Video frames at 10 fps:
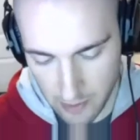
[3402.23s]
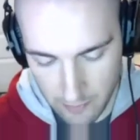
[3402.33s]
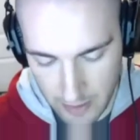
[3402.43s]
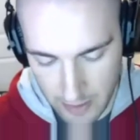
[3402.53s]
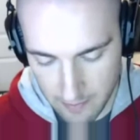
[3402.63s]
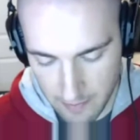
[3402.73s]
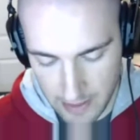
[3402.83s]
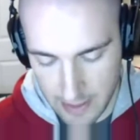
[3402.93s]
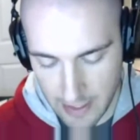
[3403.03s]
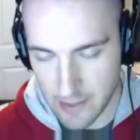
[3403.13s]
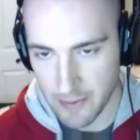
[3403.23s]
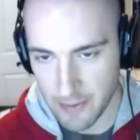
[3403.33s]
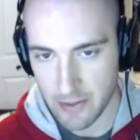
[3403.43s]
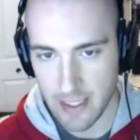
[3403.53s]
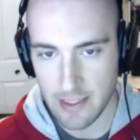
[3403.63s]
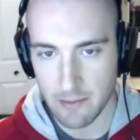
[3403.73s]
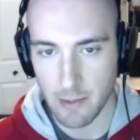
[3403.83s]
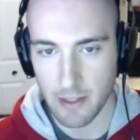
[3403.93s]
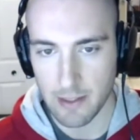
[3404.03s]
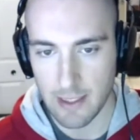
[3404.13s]
that makes sense because that's a
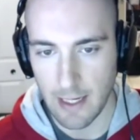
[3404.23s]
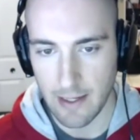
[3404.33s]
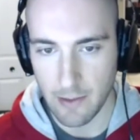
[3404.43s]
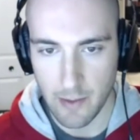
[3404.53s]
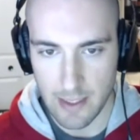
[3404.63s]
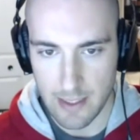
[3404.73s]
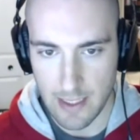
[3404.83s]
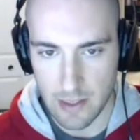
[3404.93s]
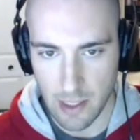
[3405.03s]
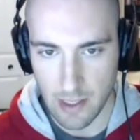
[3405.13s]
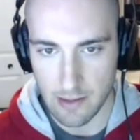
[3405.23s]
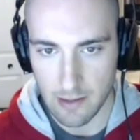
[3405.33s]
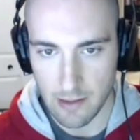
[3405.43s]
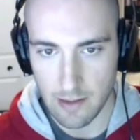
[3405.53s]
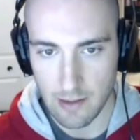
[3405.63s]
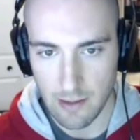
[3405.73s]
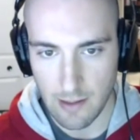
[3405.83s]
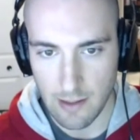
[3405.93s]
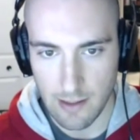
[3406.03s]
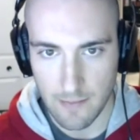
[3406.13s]
market that iOS has not
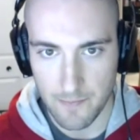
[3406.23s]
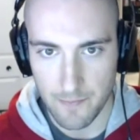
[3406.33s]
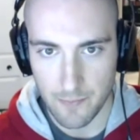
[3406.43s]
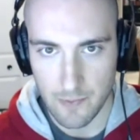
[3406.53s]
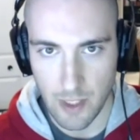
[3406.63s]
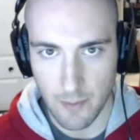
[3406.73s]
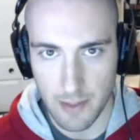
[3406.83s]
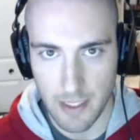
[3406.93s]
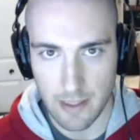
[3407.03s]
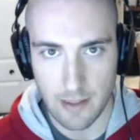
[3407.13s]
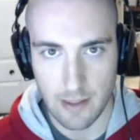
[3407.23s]
dominated,